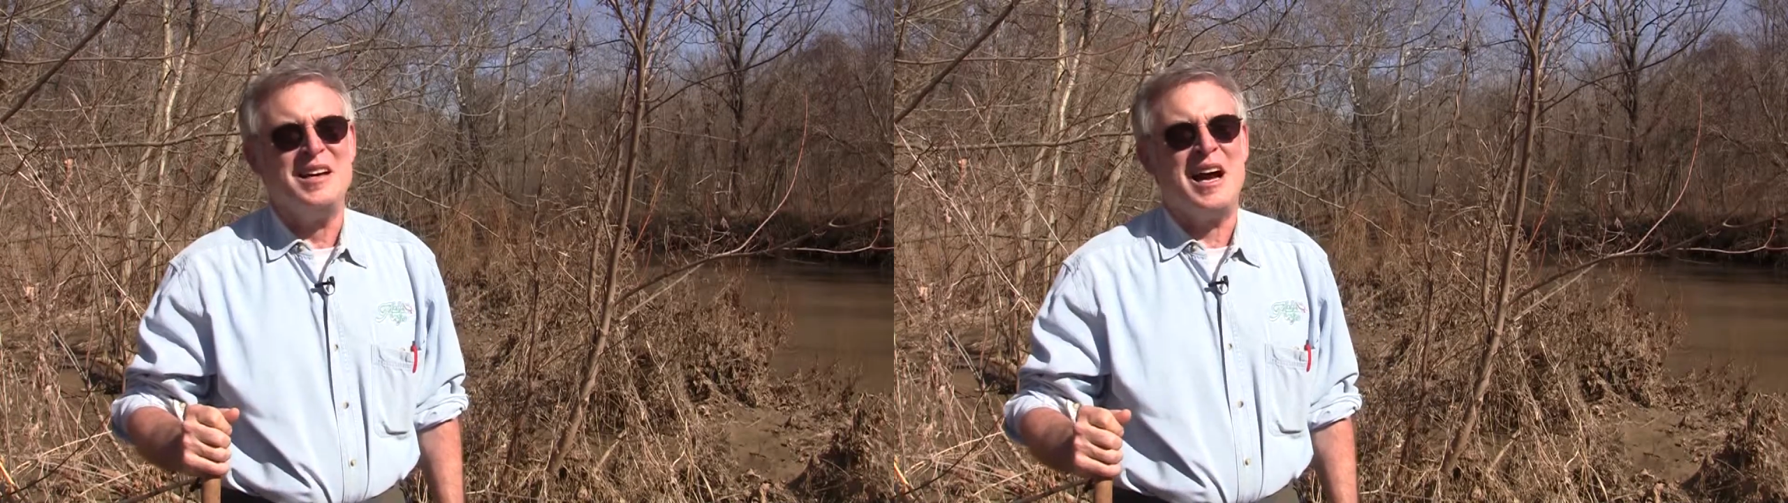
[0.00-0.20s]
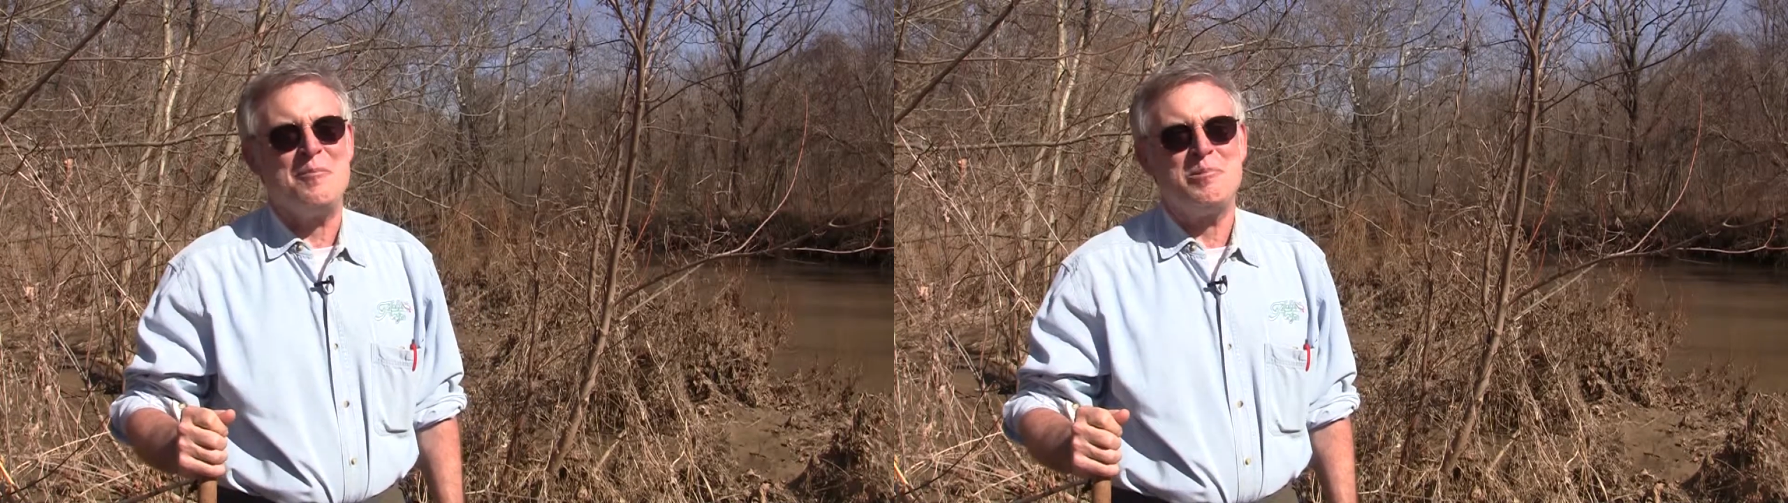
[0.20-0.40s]

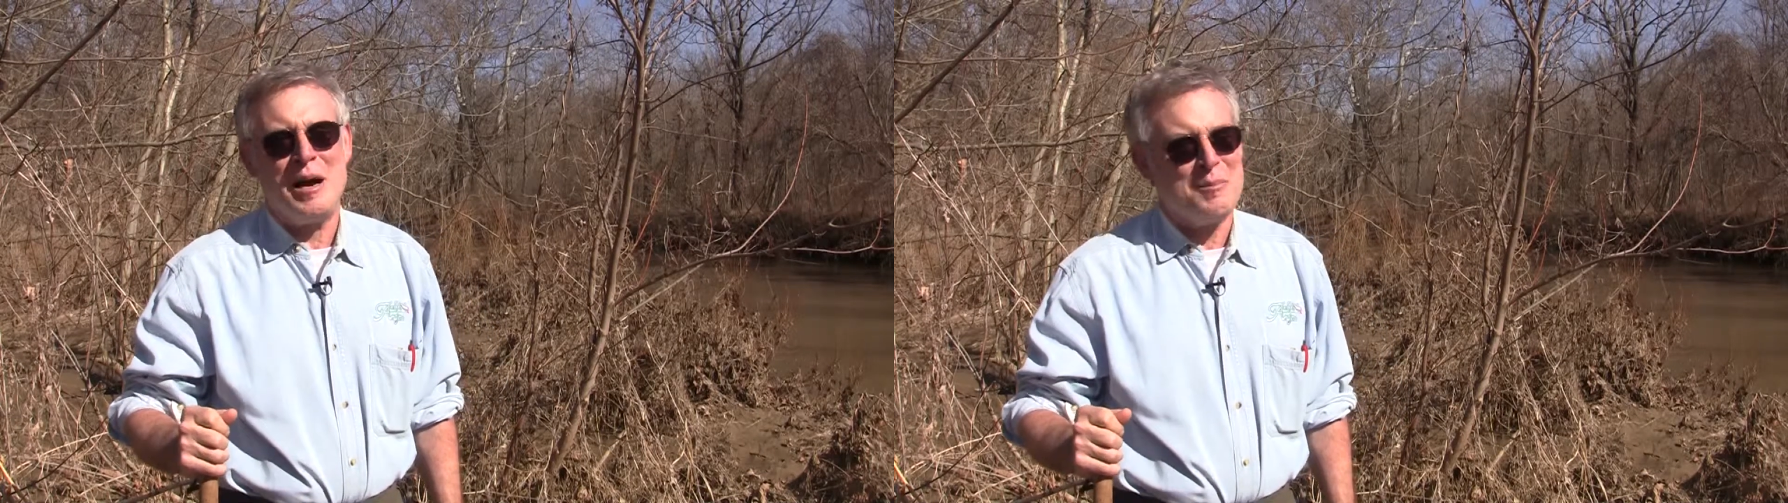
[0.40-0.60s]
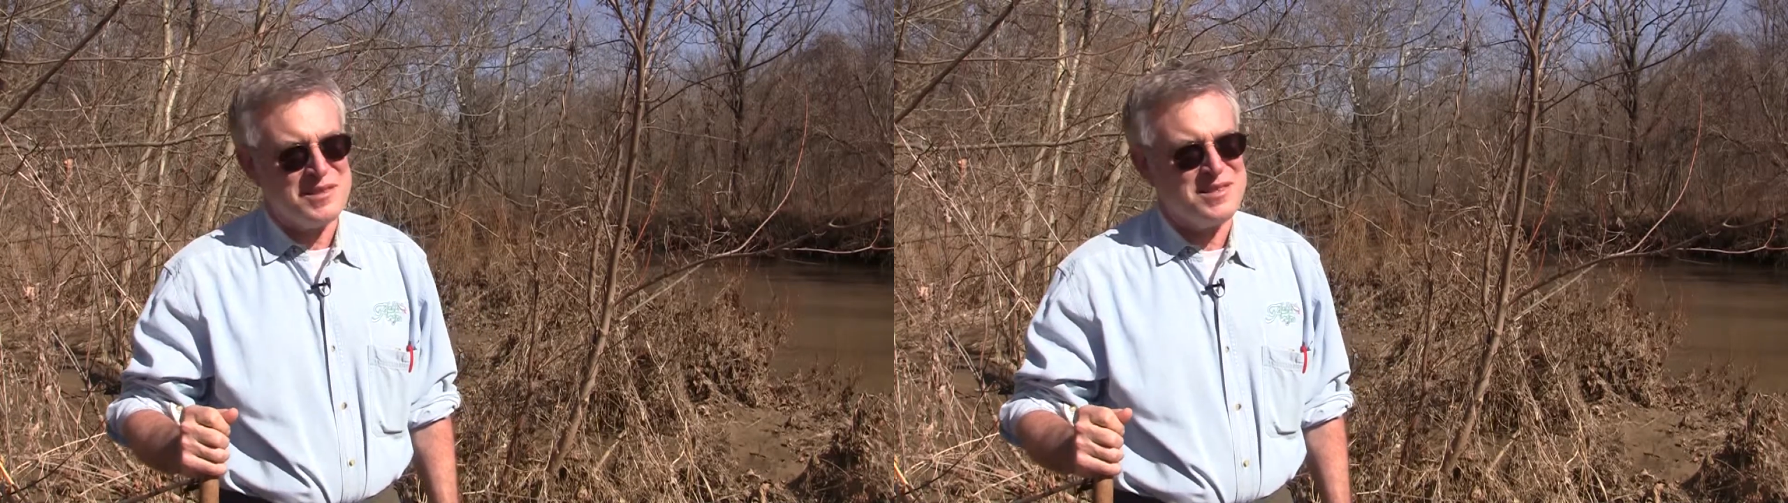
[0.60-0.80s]
I
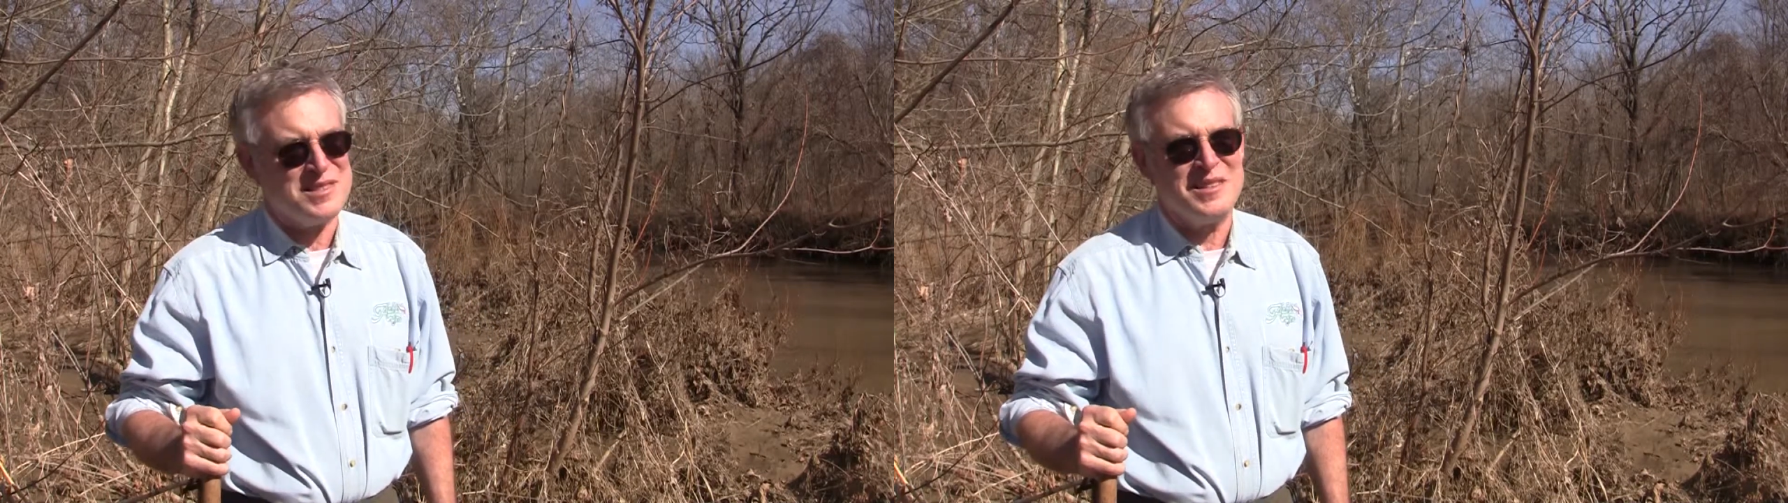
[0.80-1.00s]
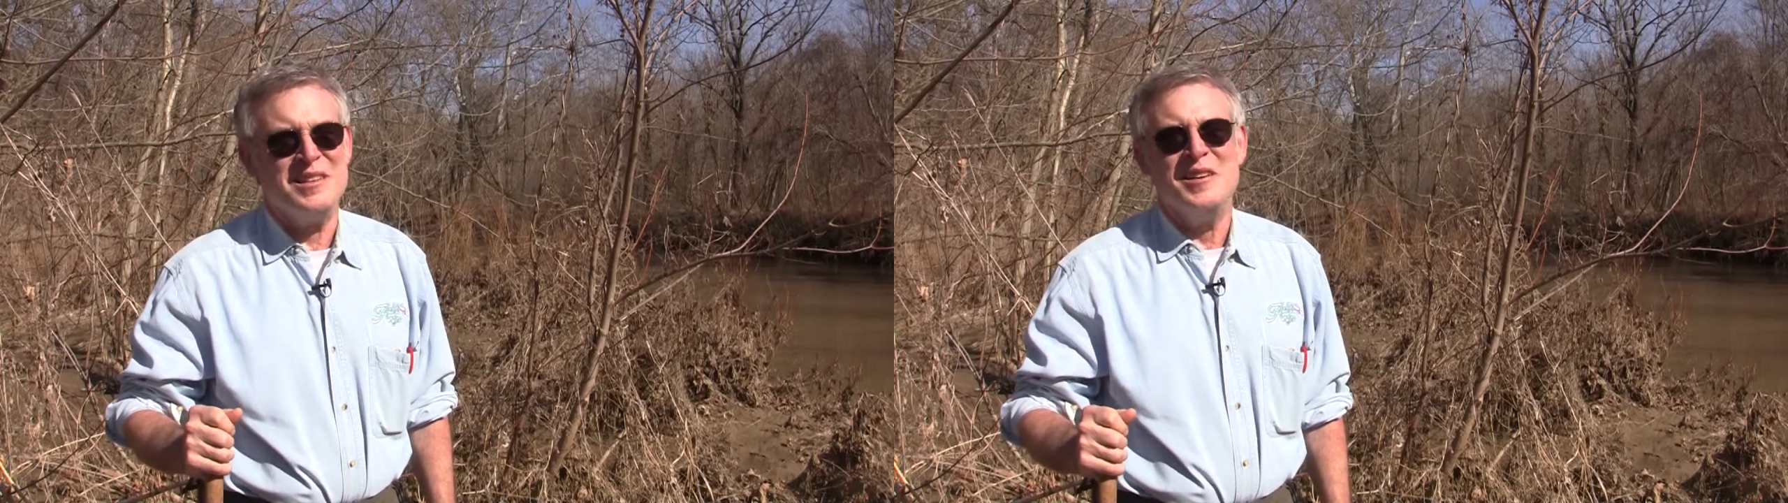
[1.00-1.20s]

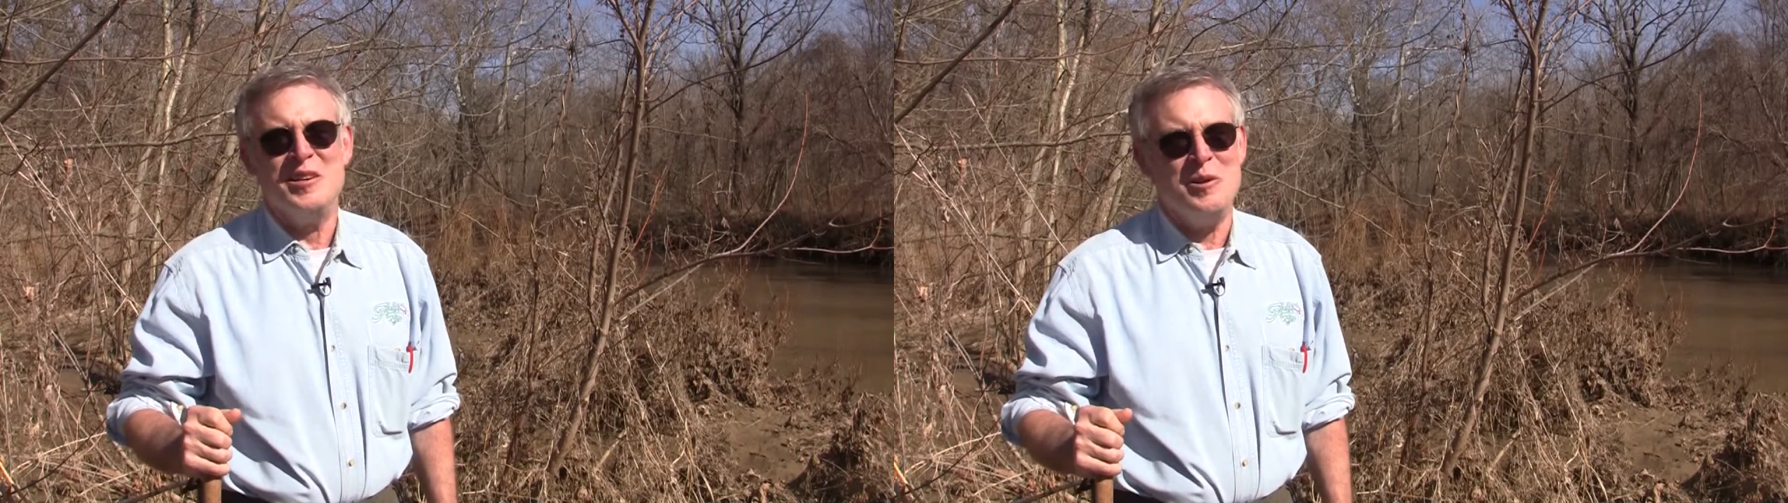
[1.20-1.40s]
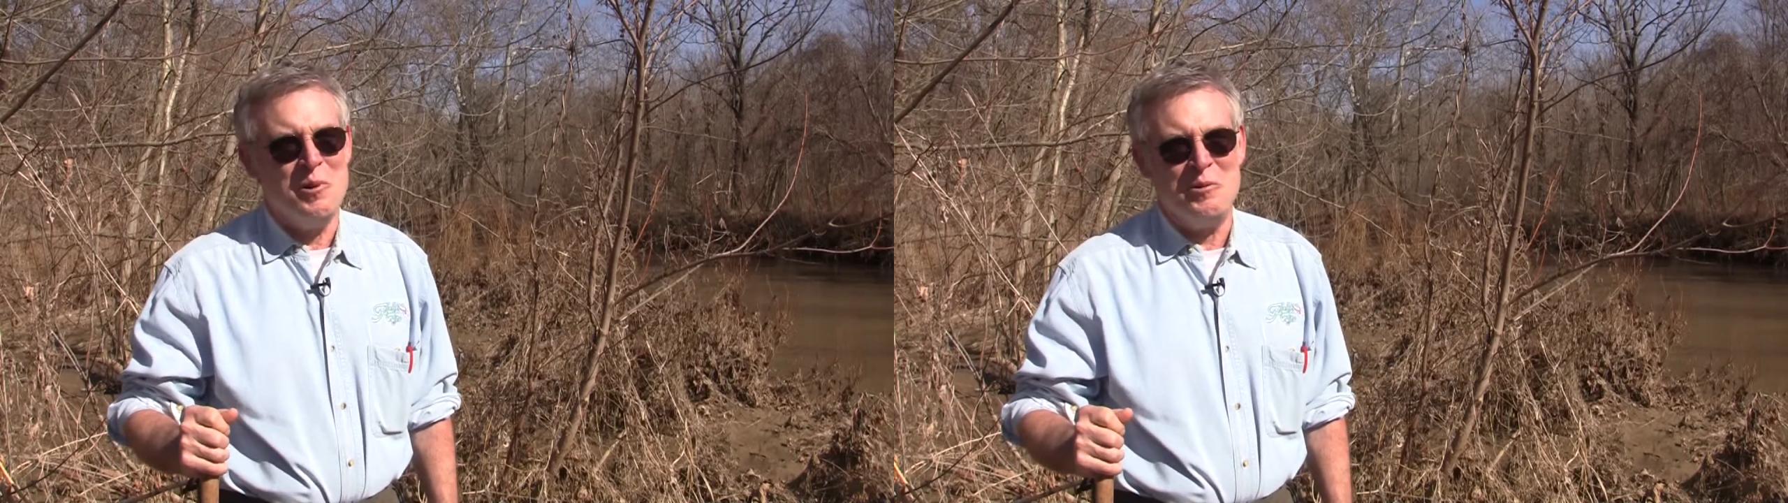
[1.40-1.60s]
promise
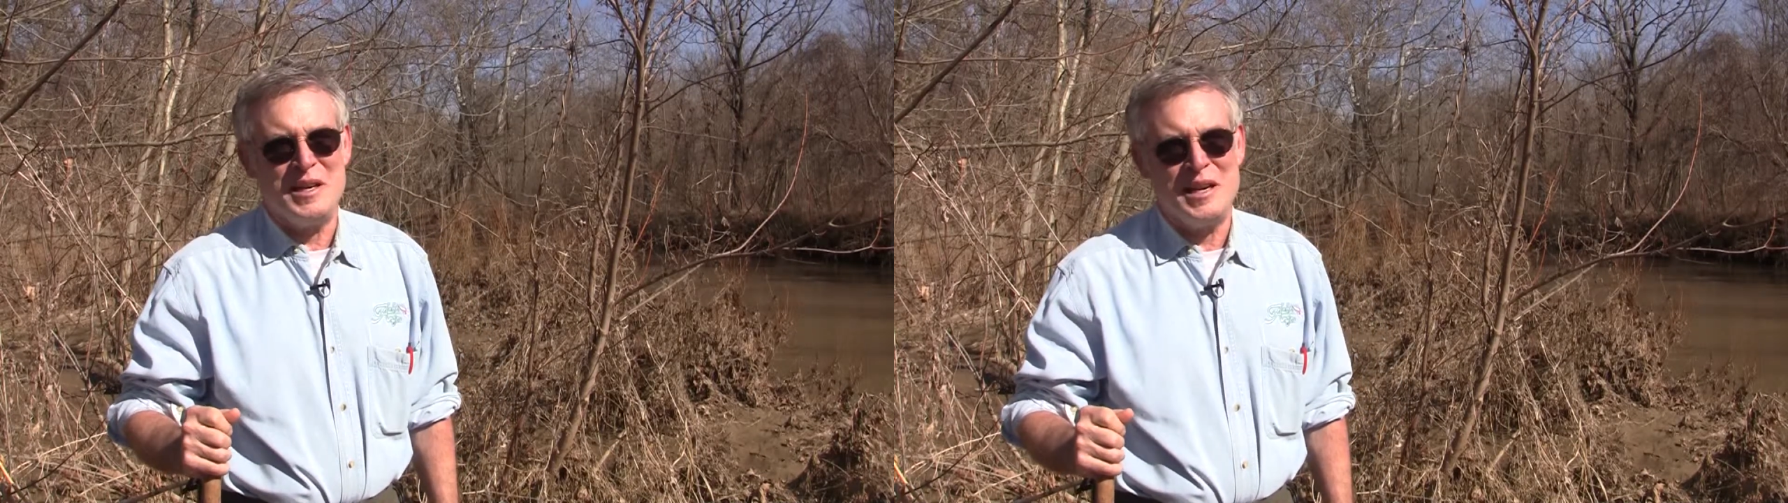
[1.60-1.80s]
you won't